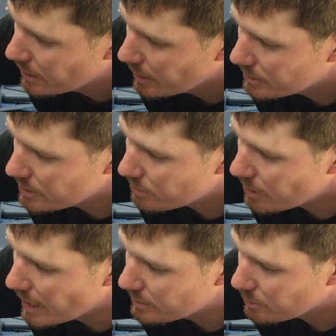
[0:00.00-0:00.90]
It just
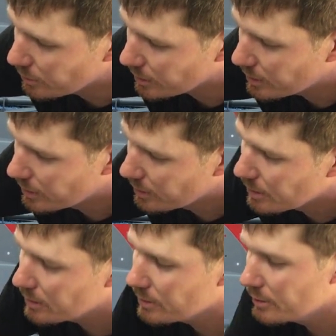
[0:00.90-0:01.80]
creates like
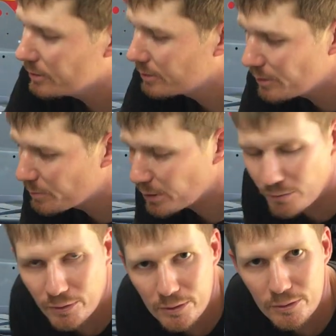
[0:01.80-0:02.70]
the
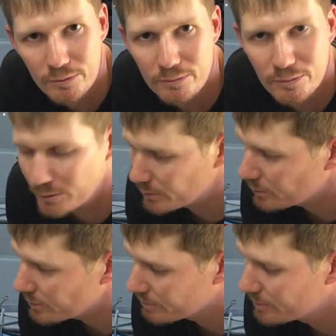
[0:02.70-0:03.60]
perfect
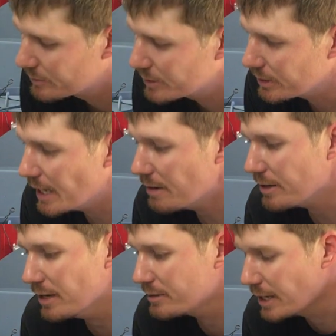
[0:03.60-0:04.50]
sort of
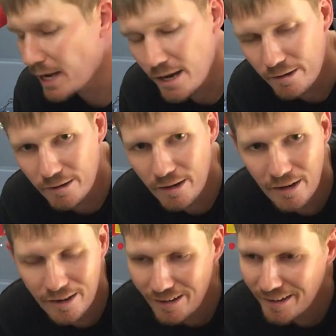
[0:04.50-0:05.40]
scenario. So
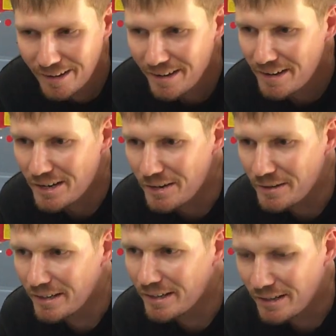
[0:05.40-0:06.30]

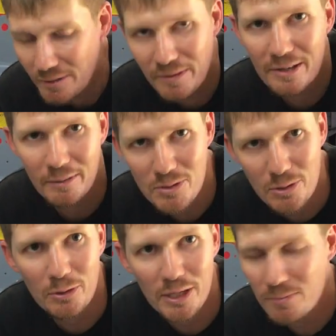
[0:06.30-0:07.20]
I'm
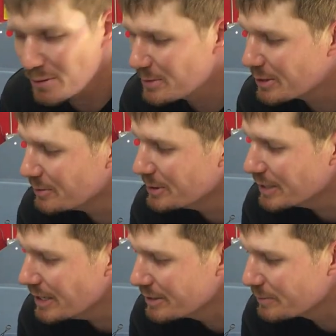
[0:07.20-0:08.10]
sure that's probably common
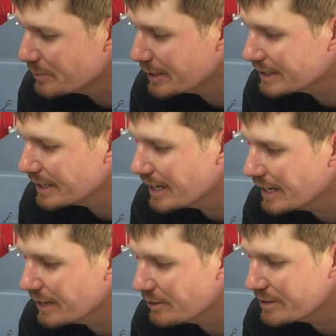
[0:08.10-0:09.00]
sense, but
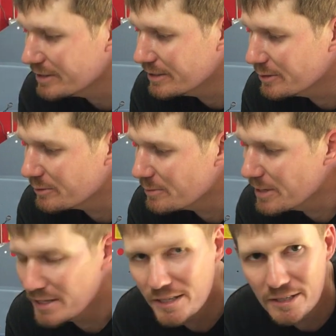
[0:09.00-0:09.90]
I didn't do it for
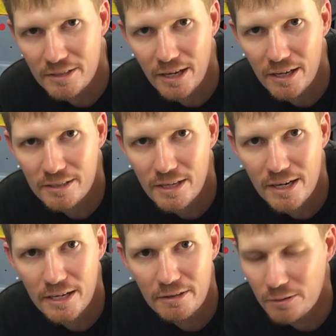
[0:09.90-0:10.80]
many years, so it's a
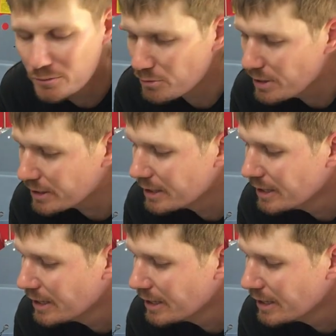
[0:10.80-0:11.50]
handy little trick.